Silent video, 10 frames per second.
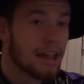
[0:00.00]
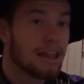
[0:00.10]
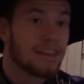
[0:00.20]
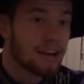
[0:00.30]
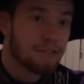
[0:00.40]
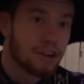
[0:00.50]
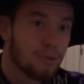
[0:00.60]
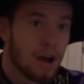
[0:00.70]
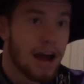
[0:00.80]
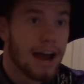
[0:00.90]
The
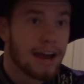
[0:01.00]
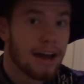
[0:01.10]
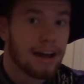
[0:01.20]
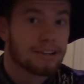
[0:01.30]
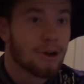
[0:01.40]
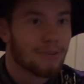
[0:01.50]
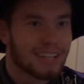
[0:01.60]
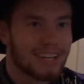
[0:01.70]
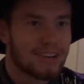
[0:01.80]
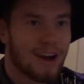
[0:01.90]
interview. I don't
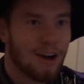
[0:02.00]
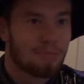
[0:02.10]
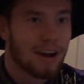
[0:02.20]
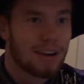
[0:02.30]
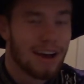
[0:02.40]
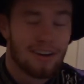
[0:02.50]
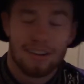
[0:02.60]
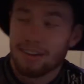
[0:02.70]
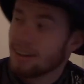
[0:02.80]
really need your help right now.